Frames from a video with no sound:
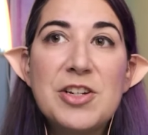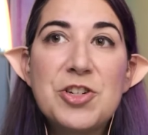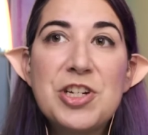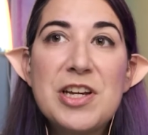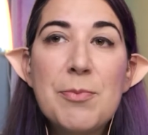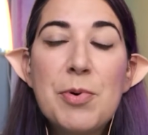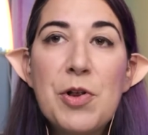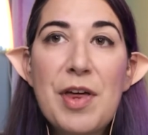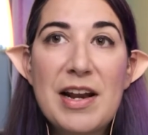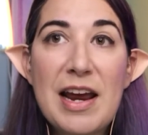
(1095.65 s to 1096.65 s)
she can pull
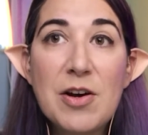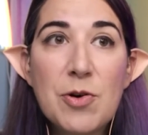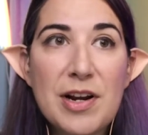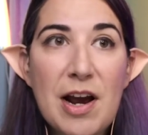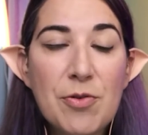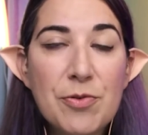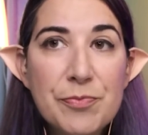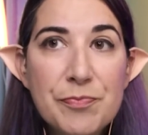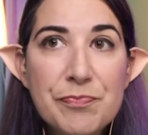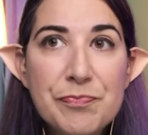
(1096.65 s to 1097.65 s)
that acorn out
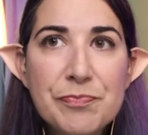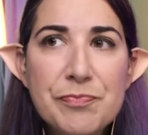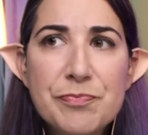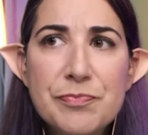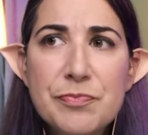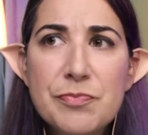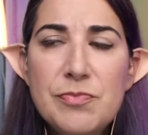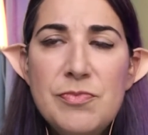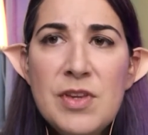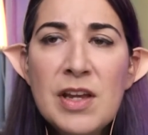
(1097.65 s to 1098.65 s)

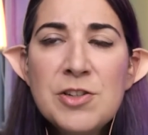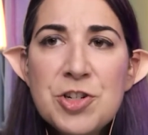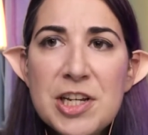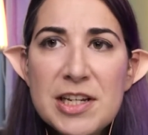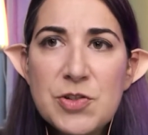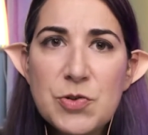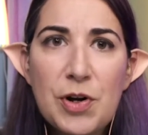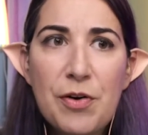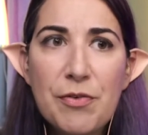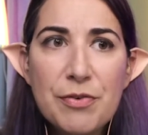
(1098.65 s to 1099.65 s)
and she can sort
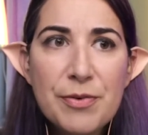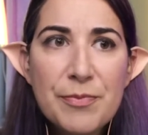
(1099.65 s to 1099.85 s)
of